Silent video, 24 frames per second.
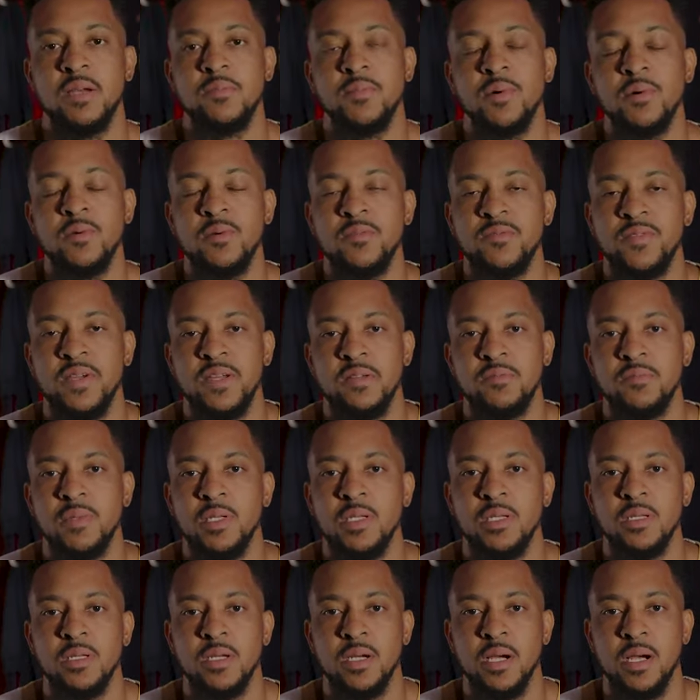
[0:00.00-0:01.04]
that motivate
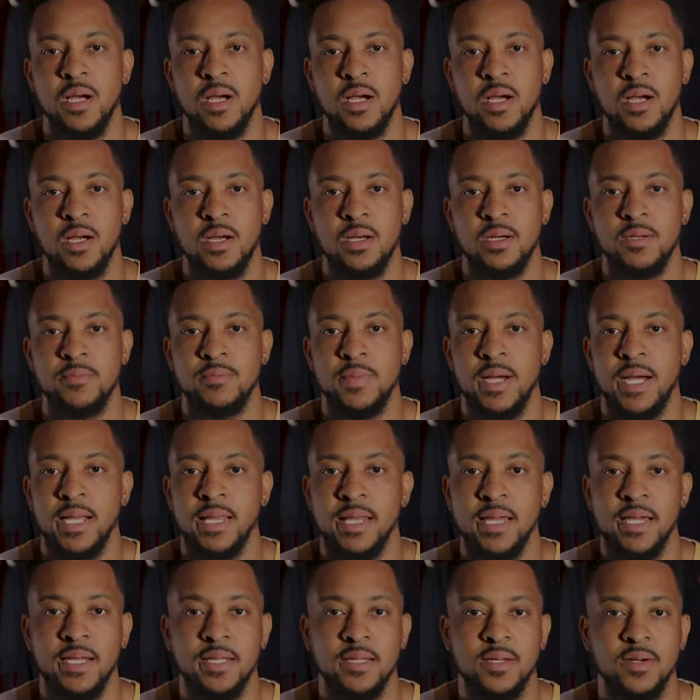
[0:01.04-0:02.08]
me. I
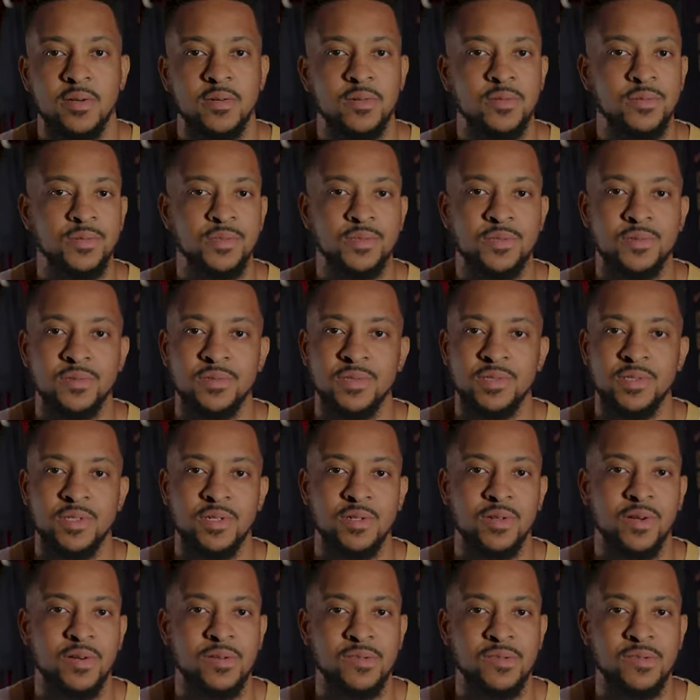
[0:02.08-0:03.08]
like old school soul,